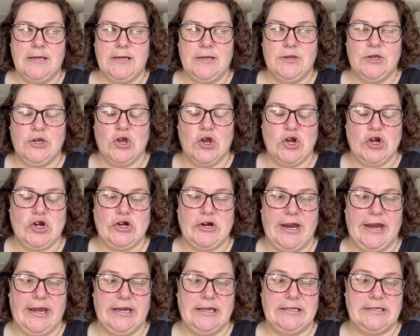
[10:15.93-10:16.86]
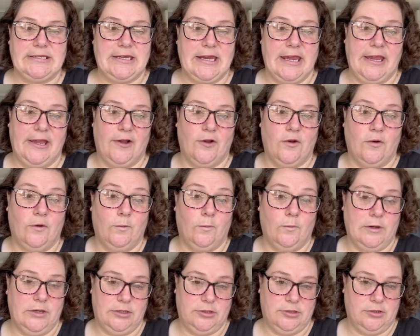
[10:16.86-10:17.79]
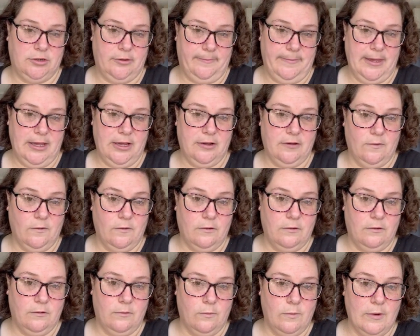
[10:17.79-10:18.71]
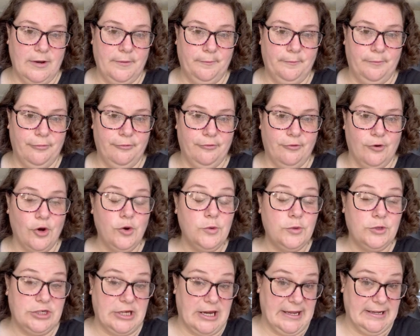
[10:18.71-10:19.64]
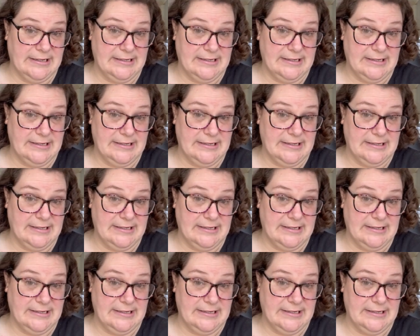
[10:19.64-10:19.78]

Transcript: not great at staying on one topic or one project.